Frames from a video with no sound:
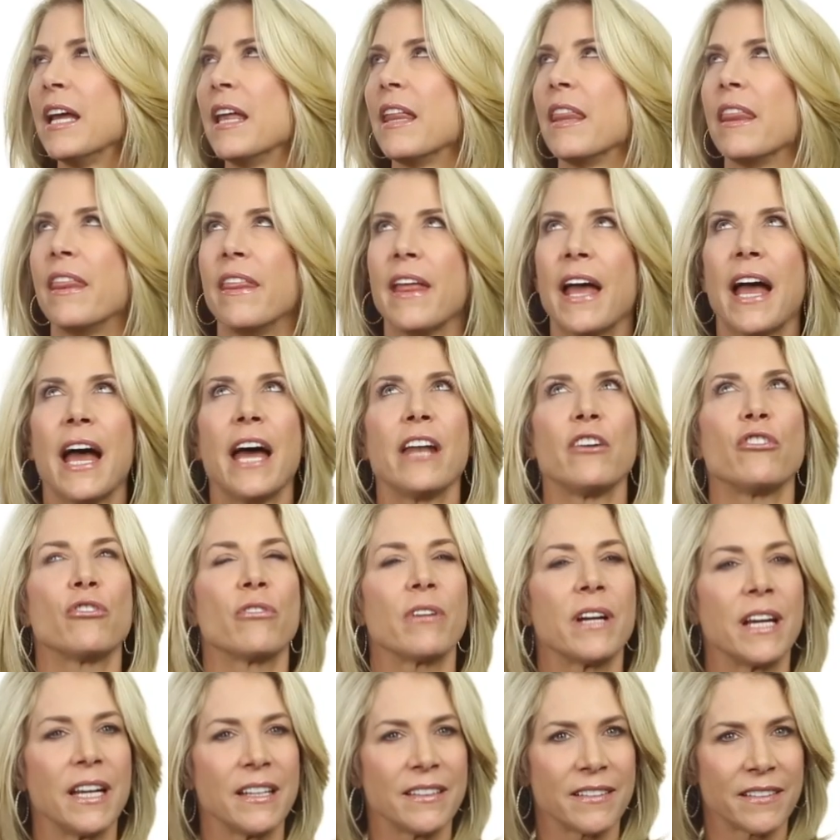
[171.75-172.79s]
that
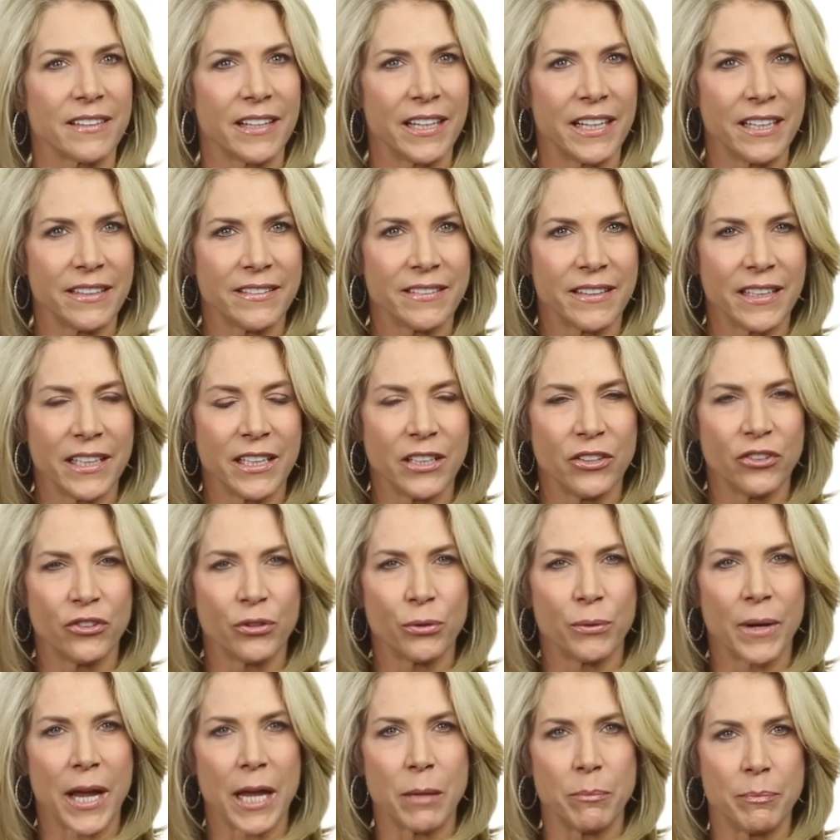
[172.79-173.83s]
translates
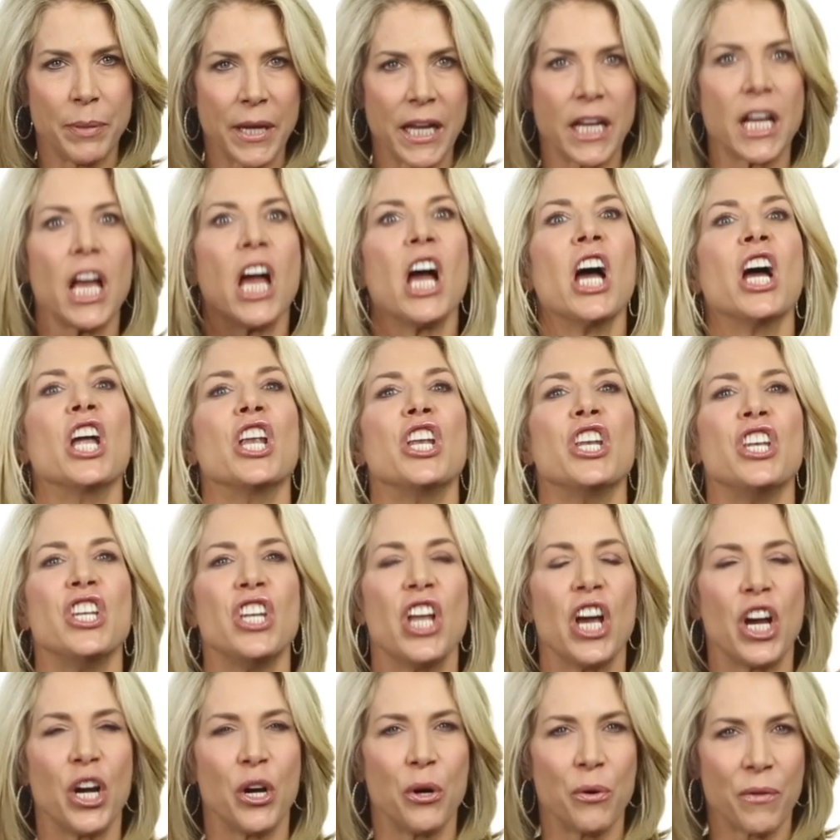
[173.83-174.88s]
into a big
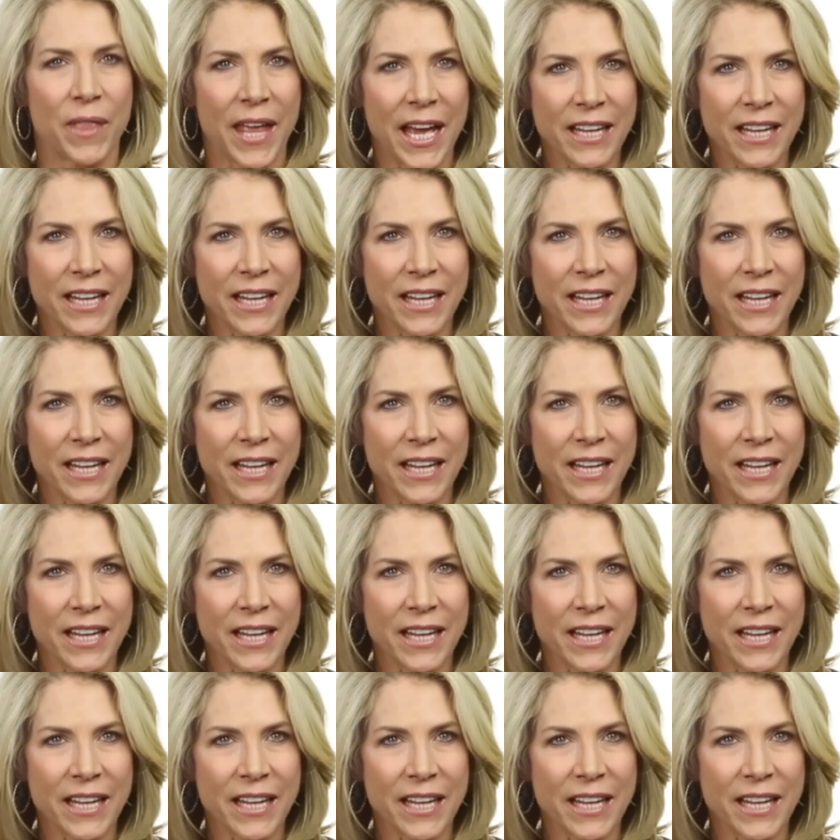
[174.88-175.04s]
no.